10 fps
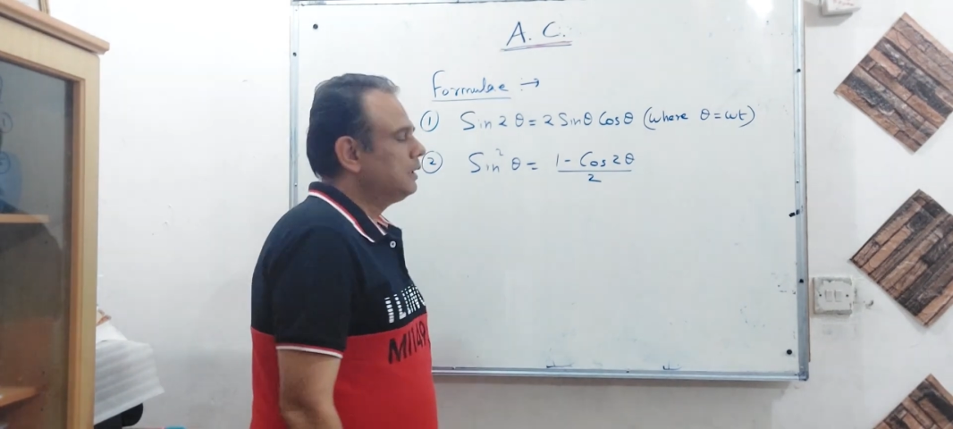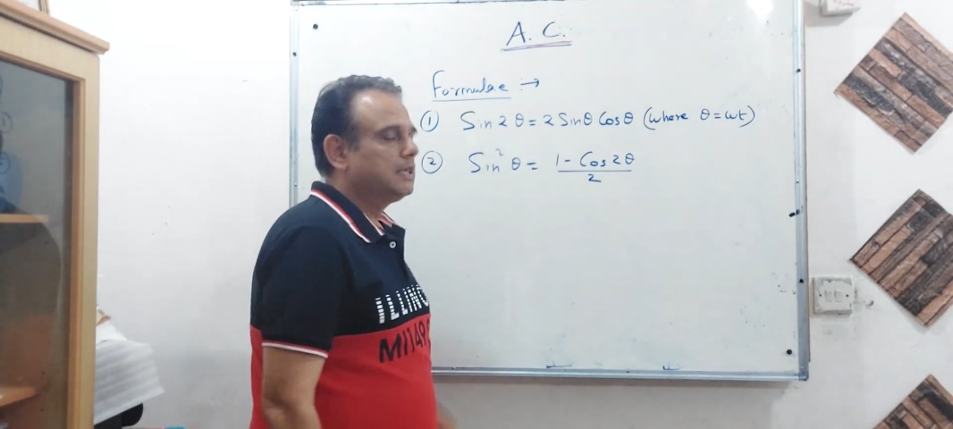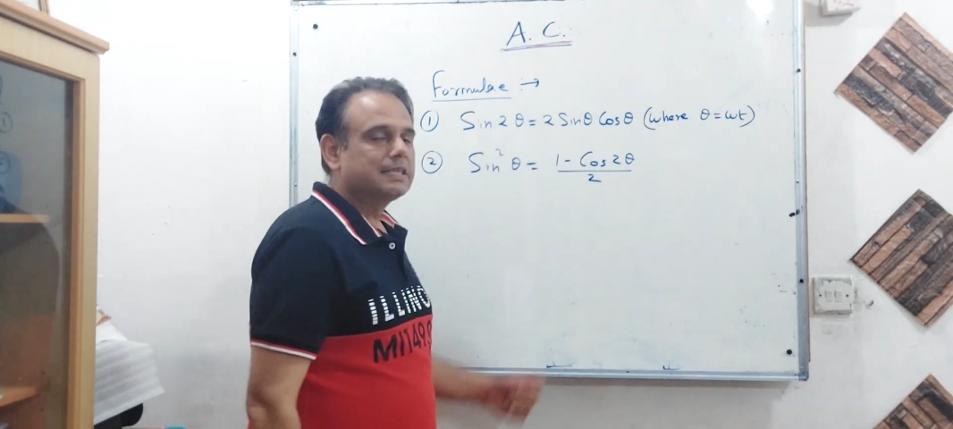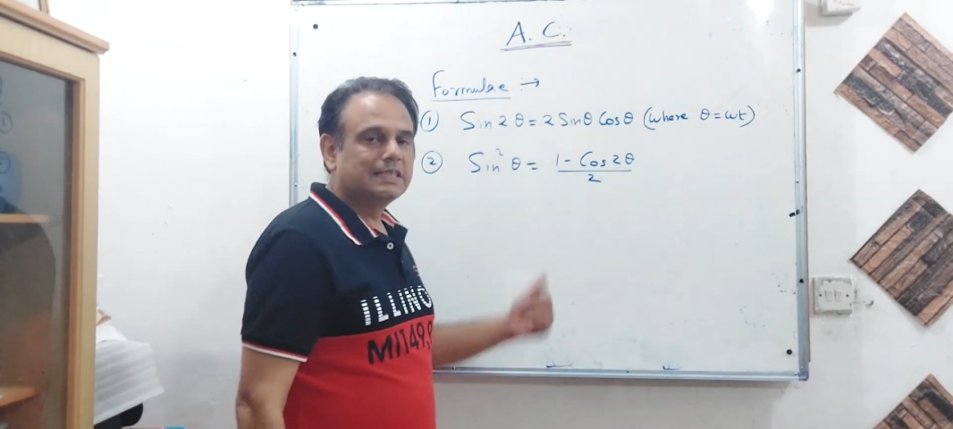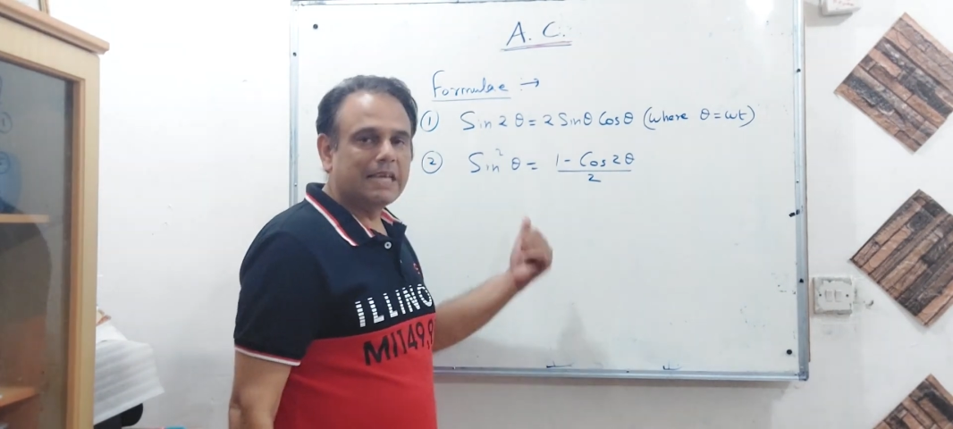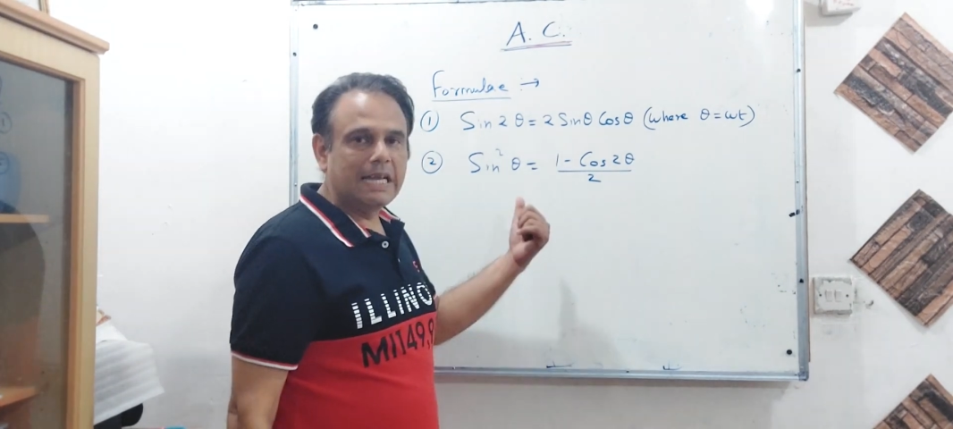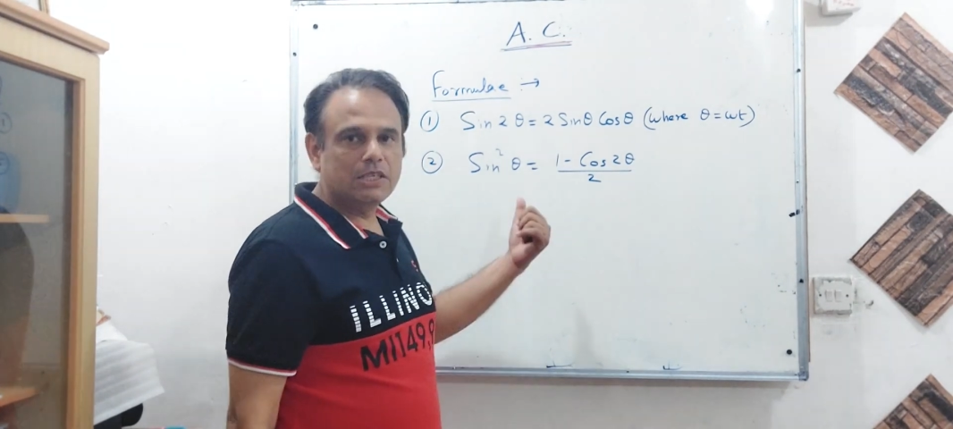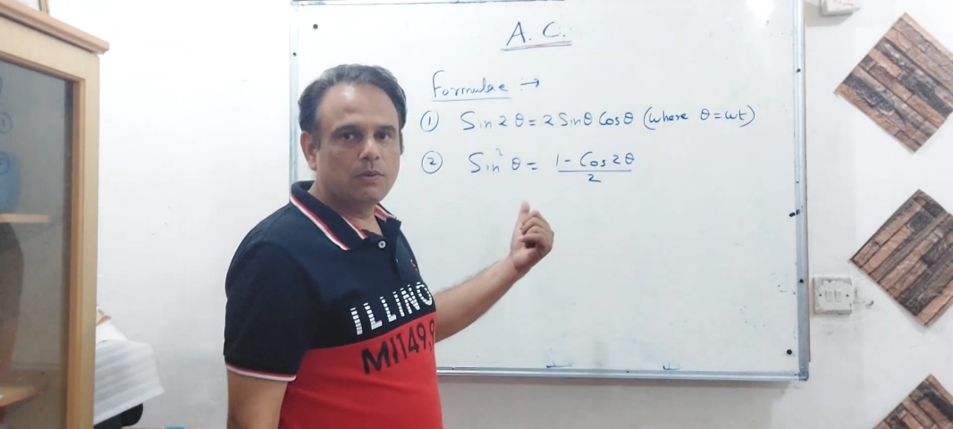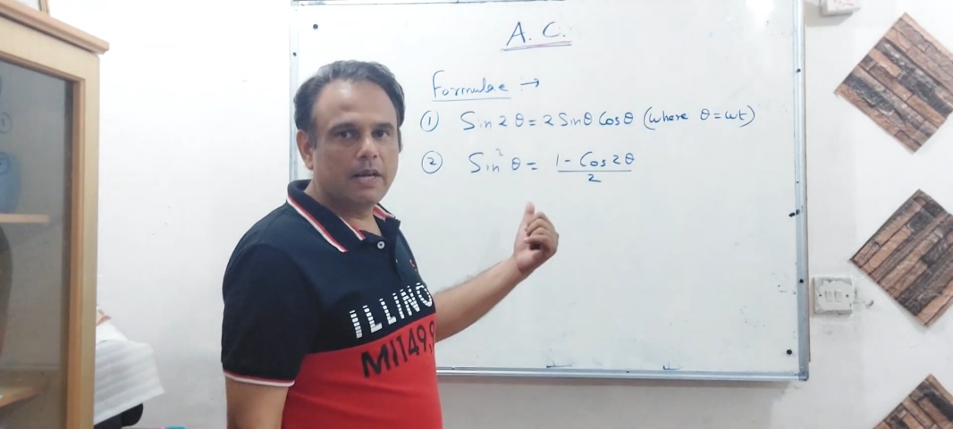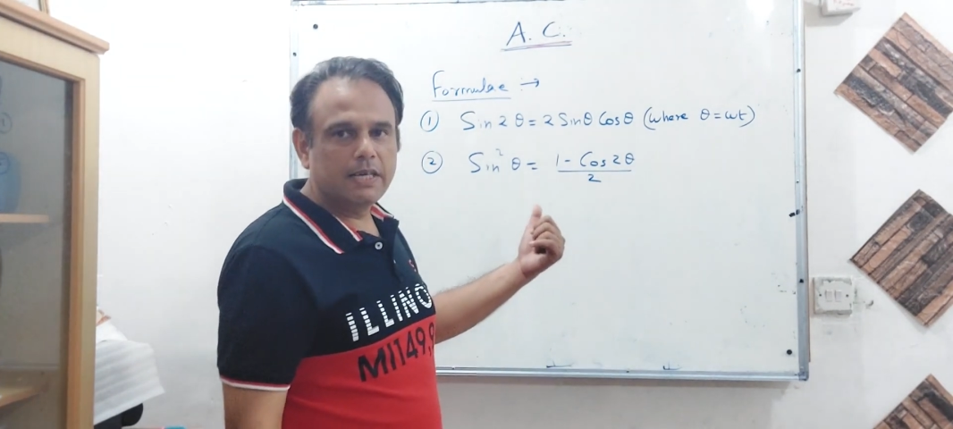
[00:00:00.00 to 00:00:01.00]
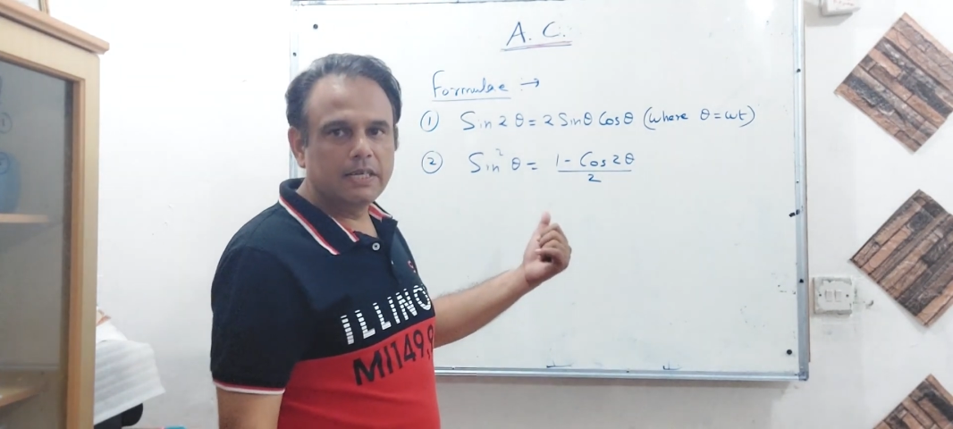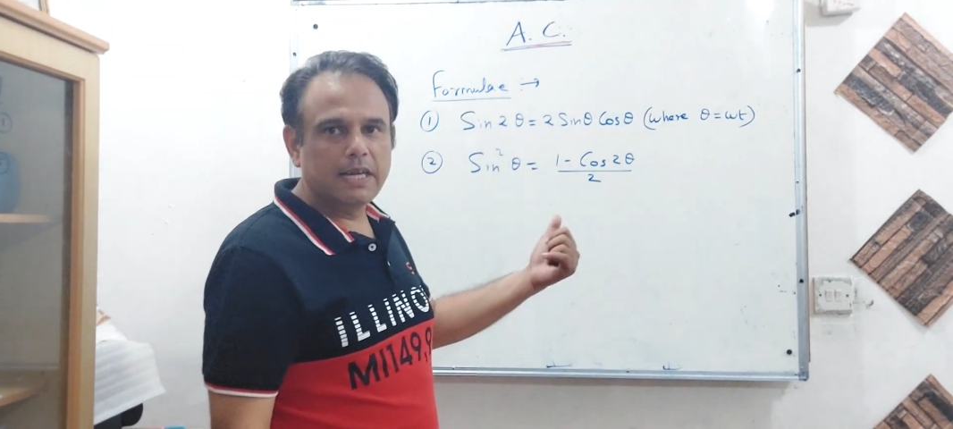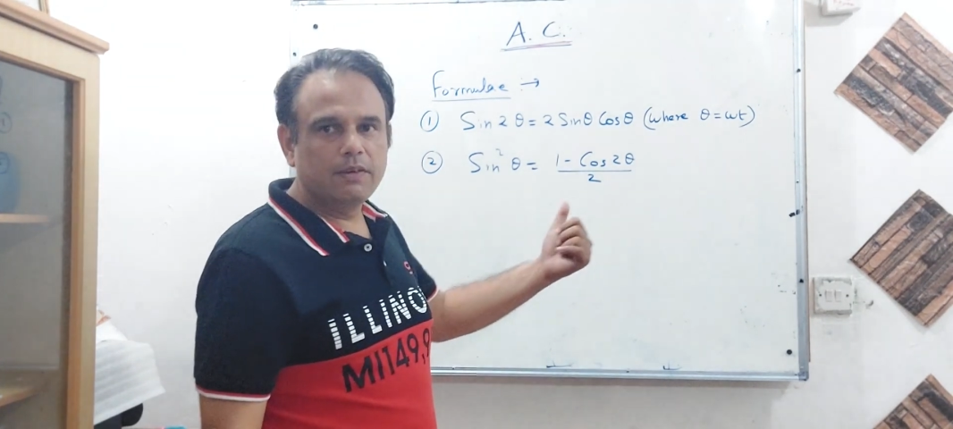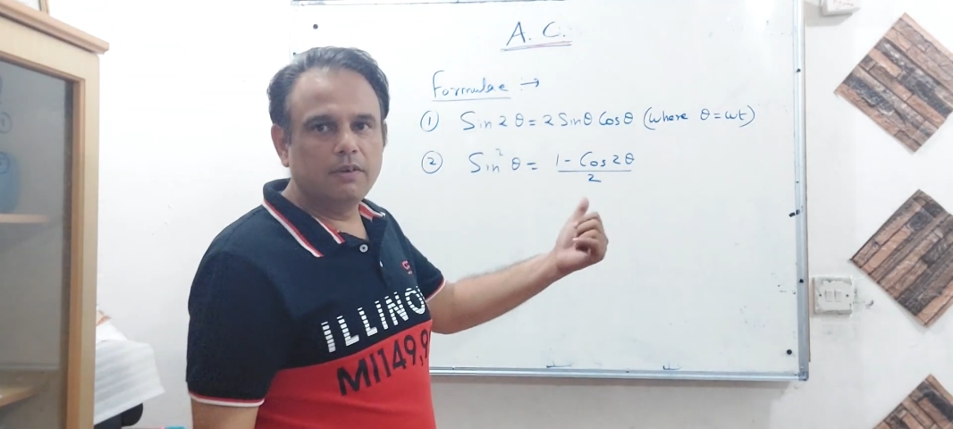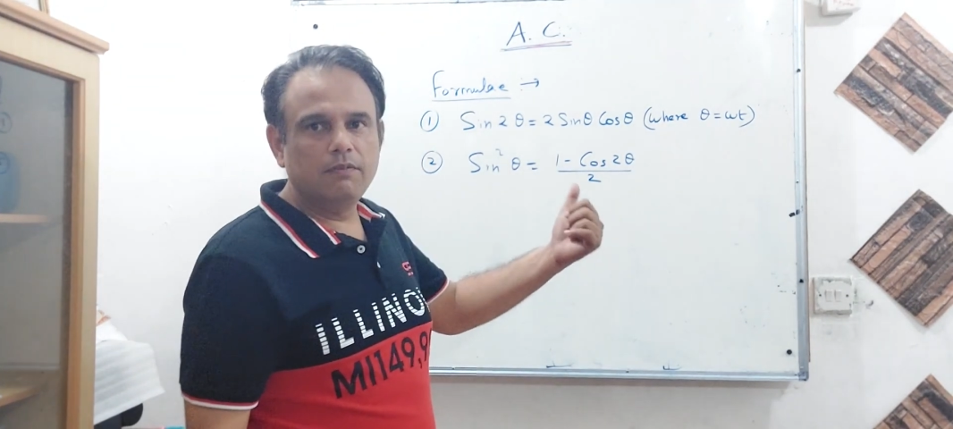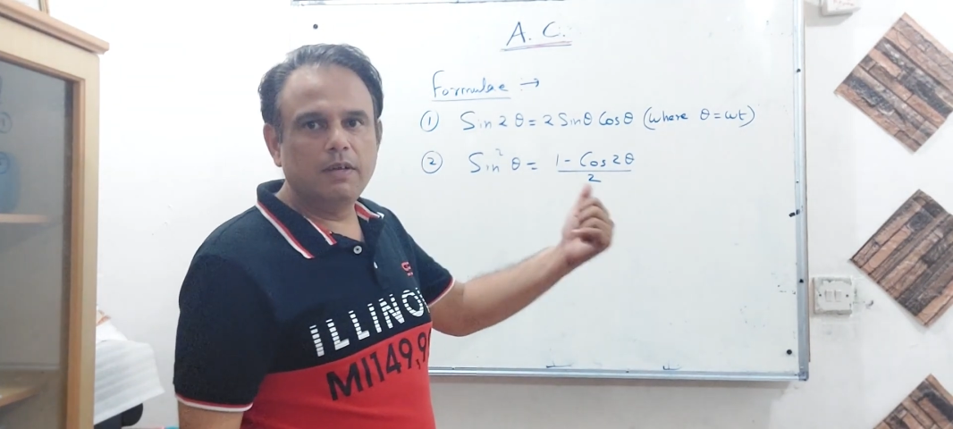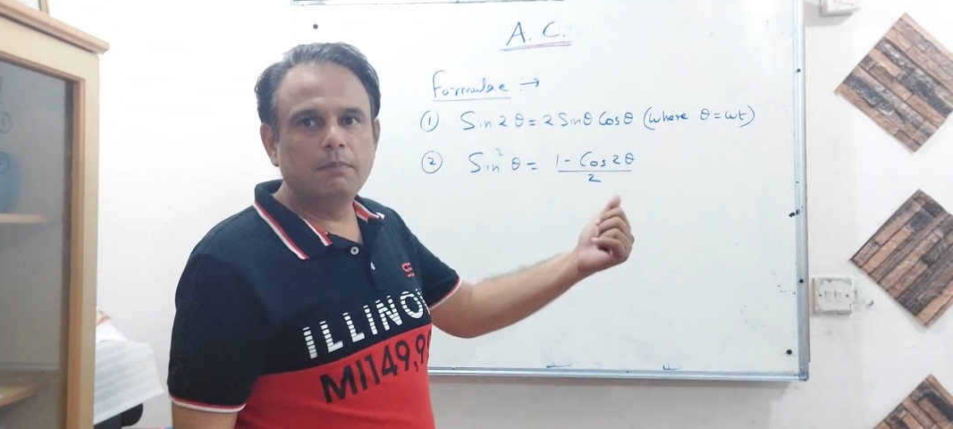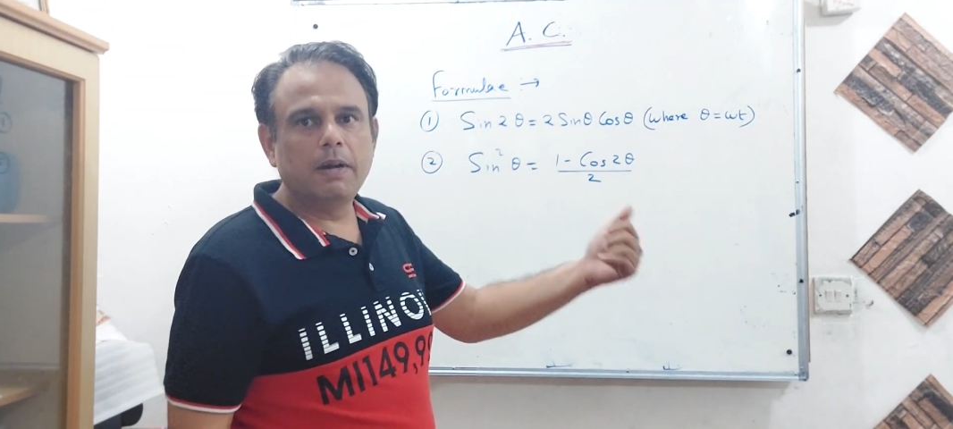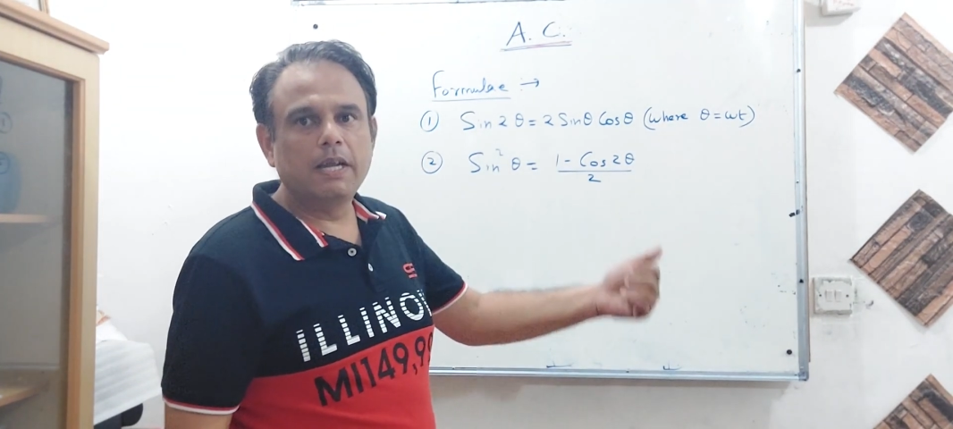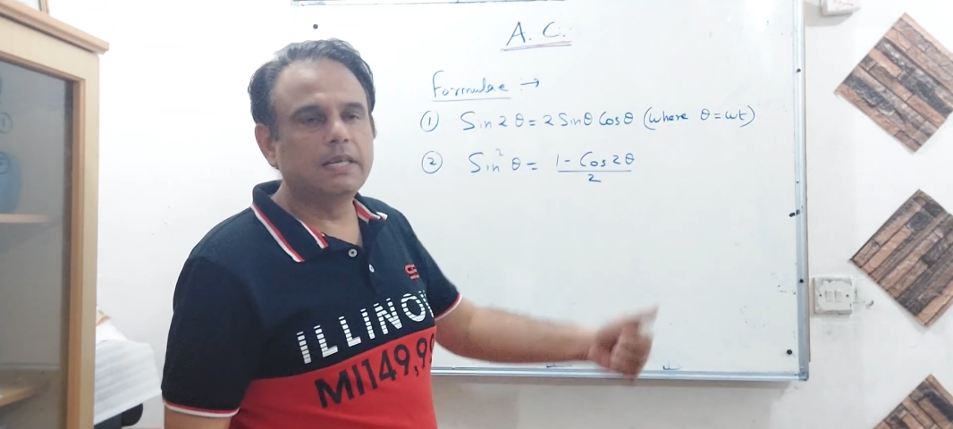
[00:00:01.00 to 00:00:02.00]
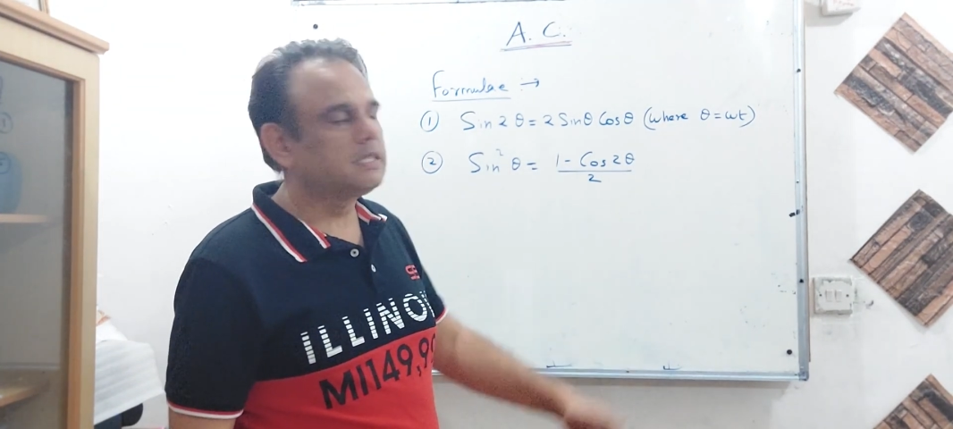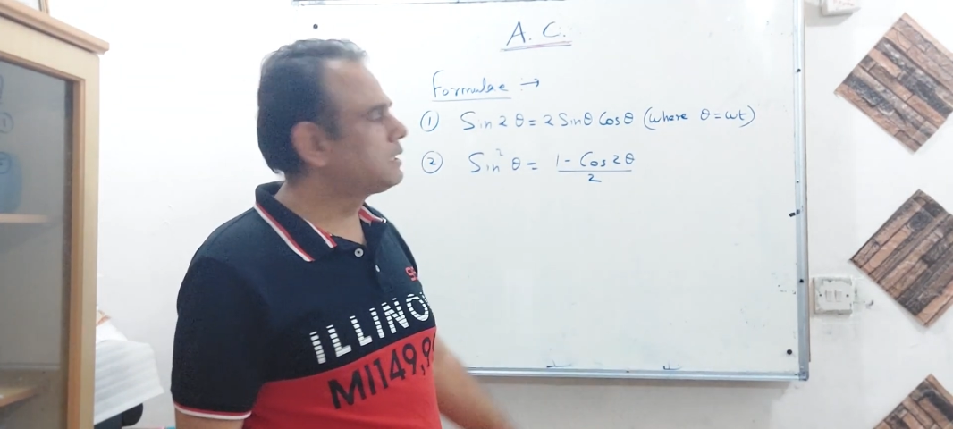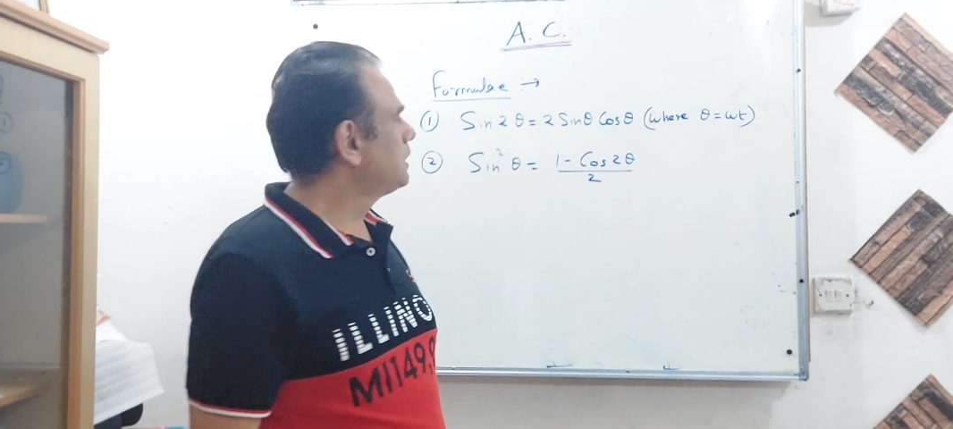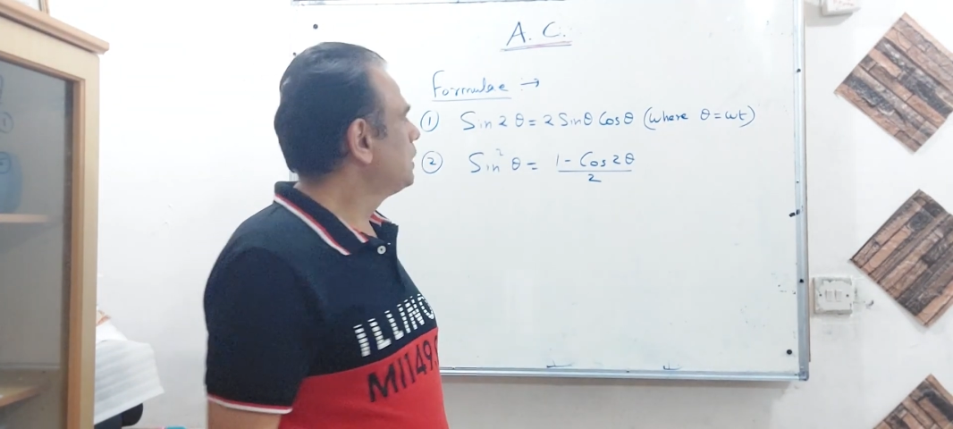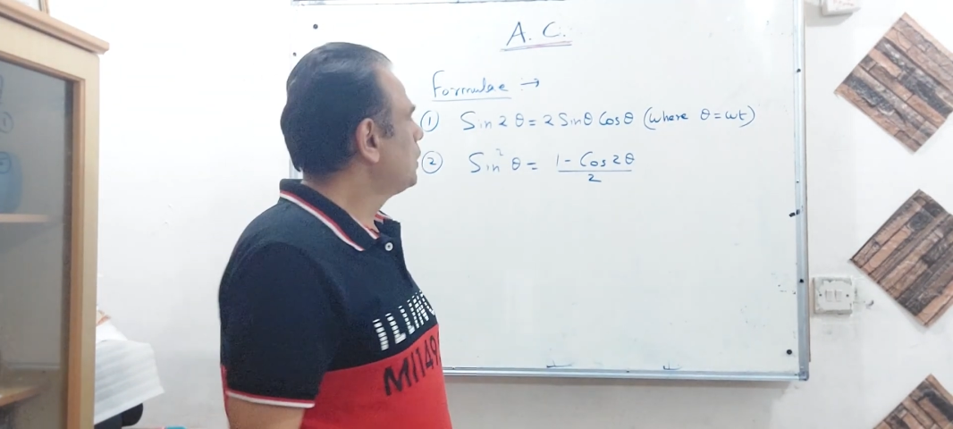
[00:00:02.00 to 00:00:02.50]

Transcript: Sin square theta equal 1 minus